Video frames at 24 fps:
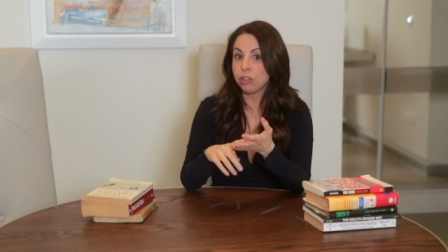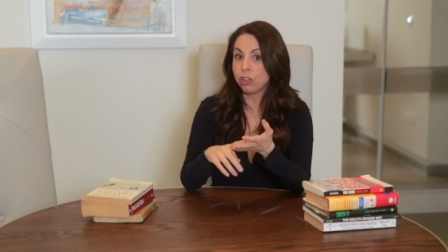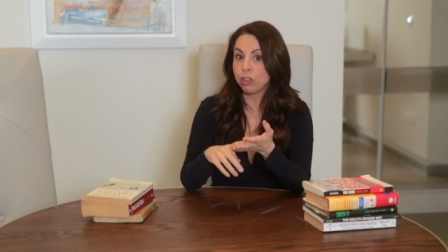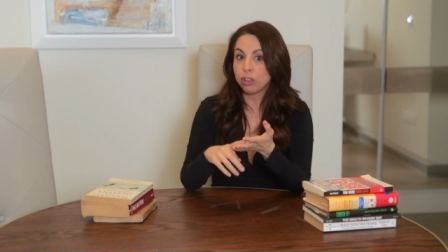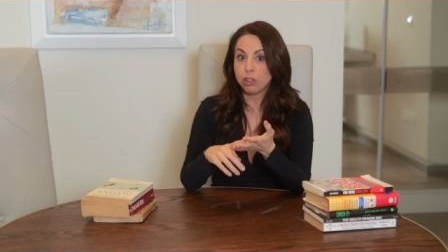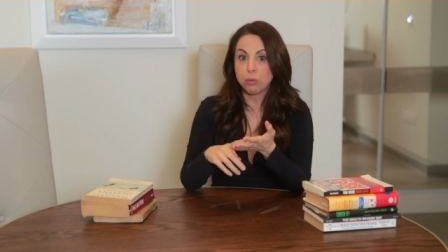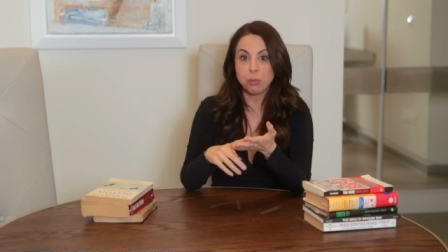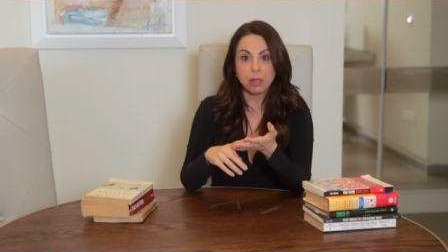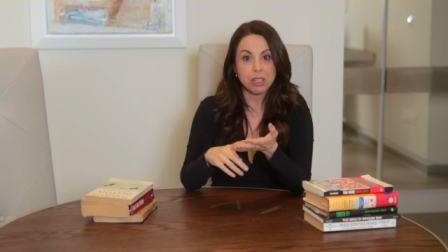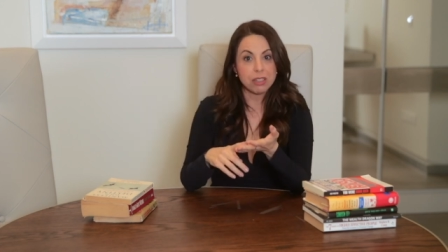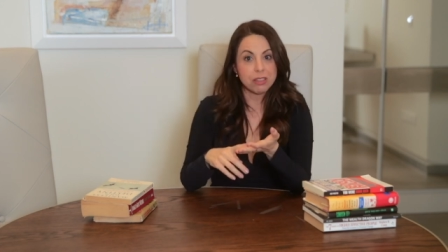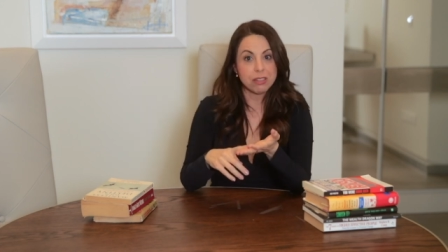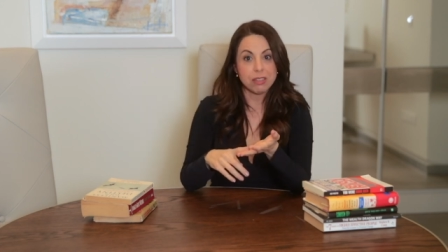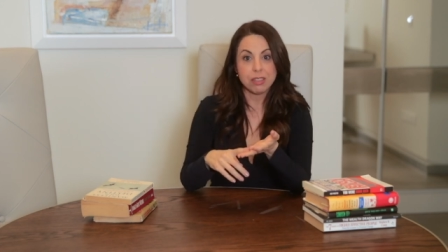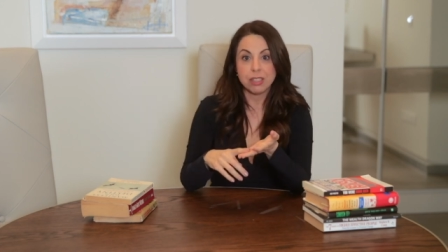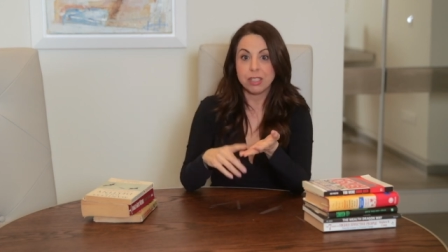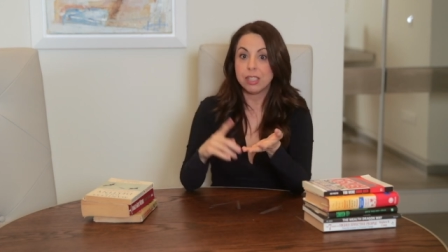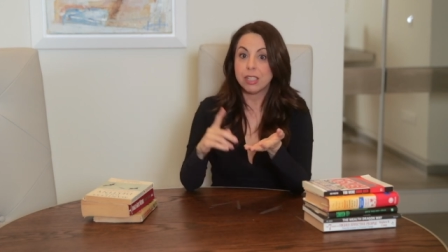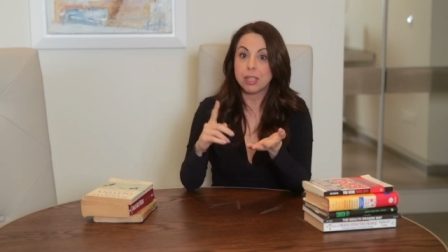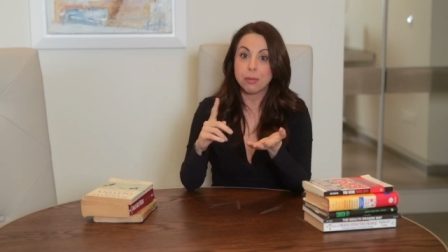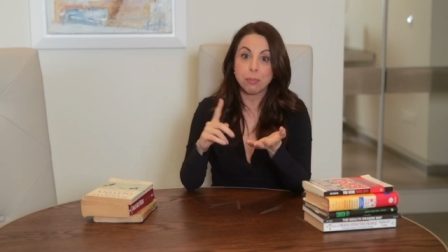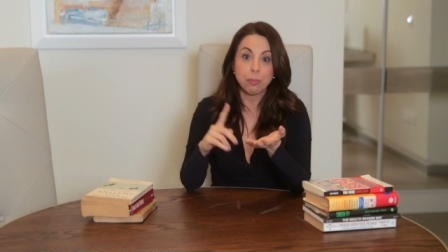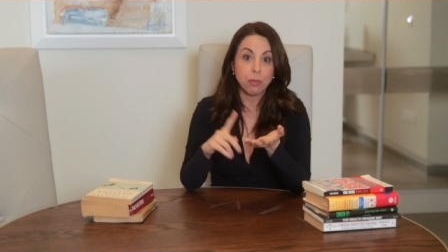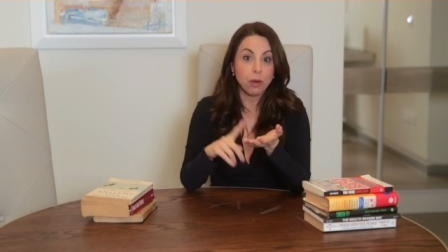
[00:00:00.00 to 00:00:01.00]
John
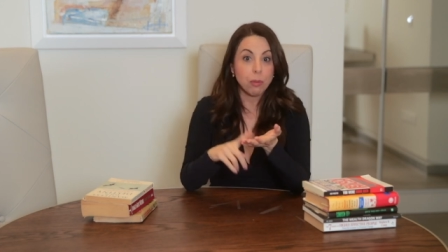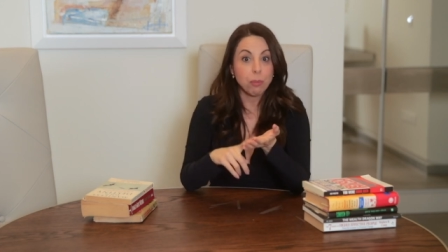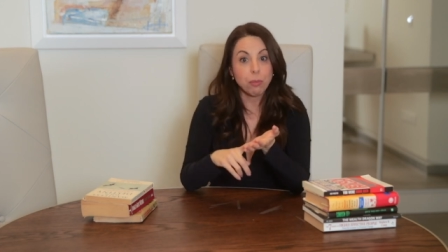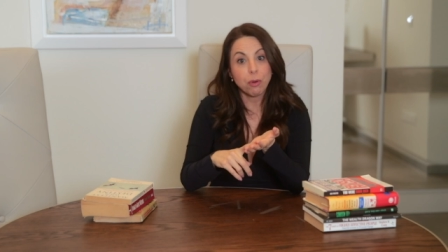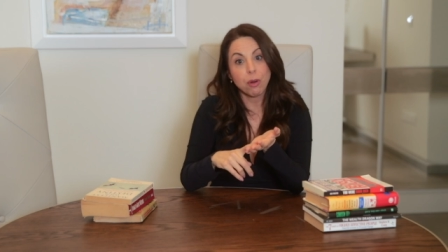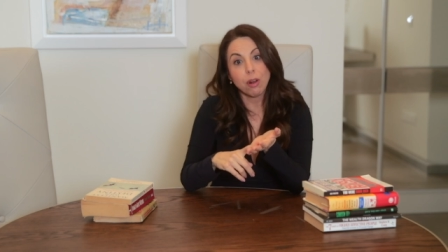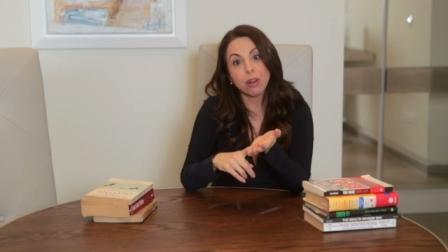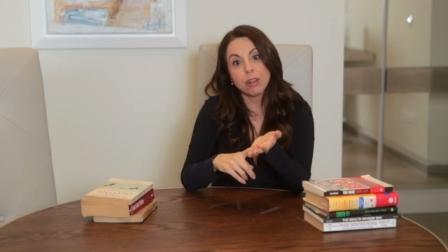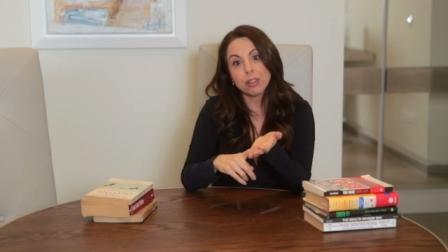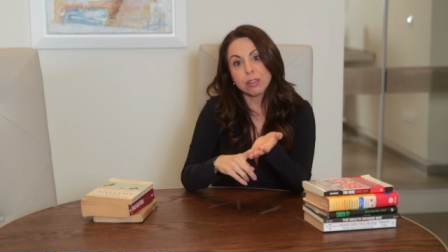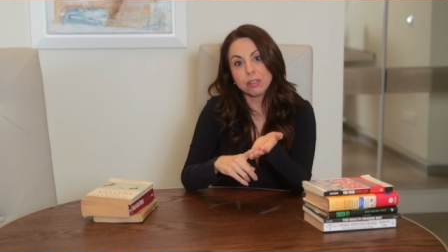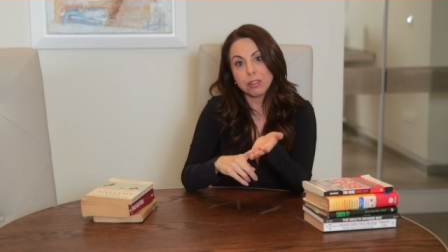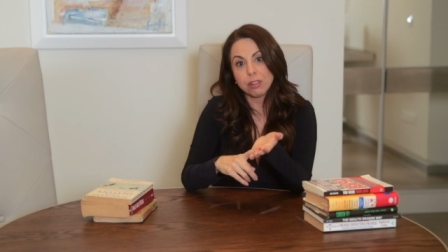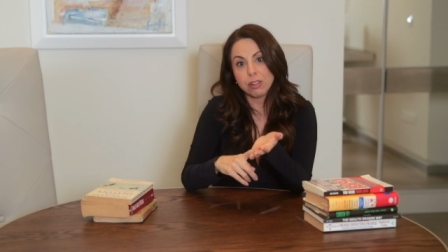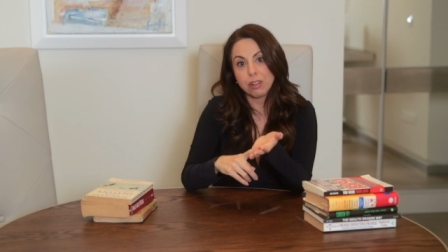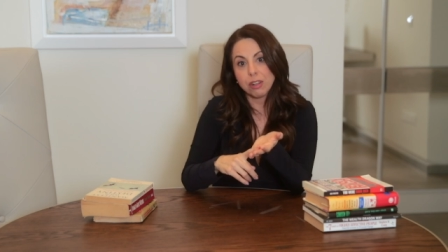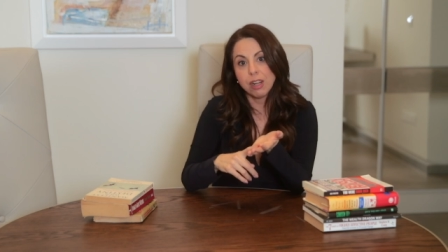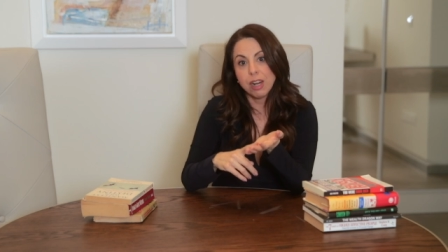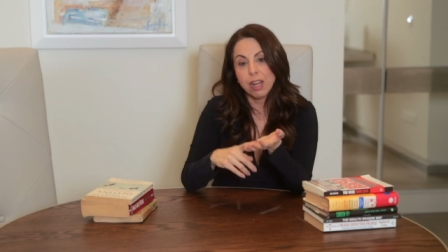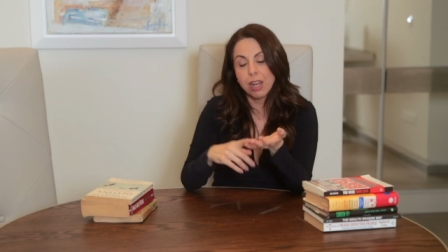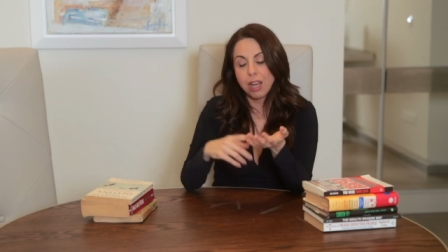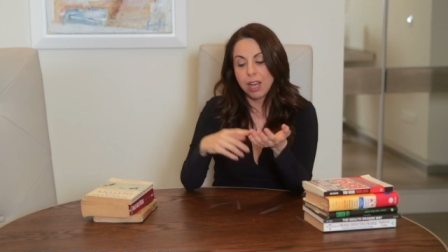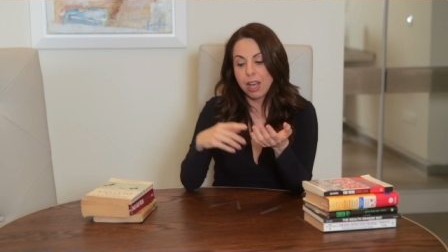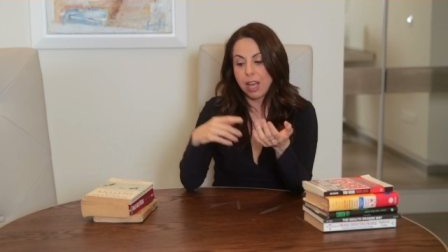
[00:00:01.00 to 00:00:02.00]
Demartini and Bob Proctor.